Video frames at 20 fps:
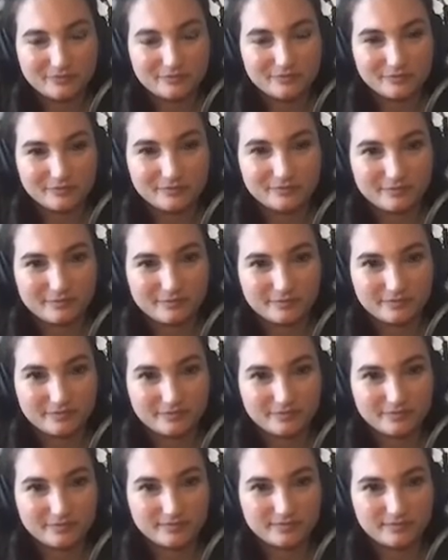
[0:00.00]

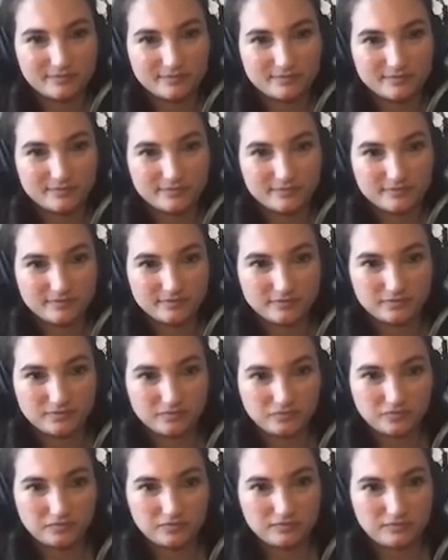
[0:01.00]

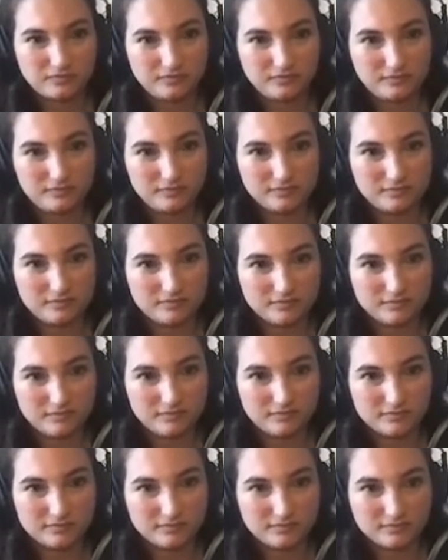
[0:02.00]

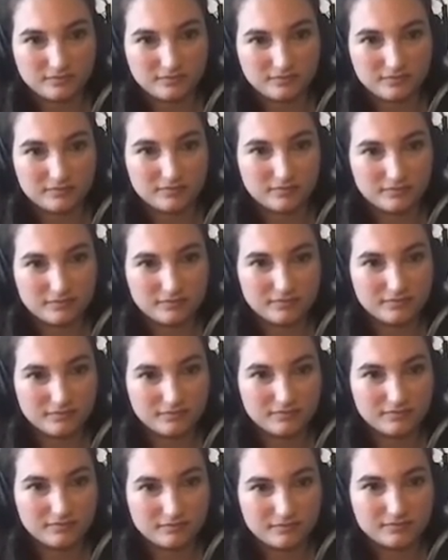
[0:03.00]

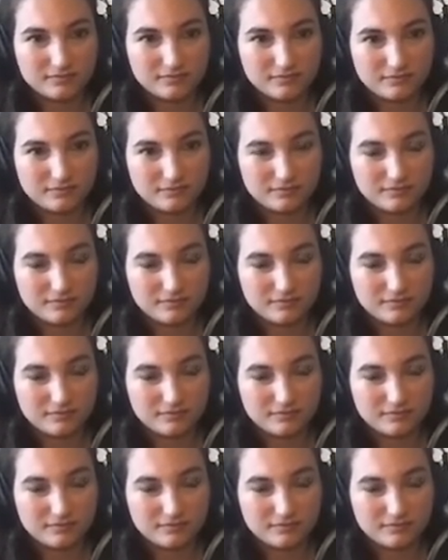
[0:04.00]
This person isn't speaking.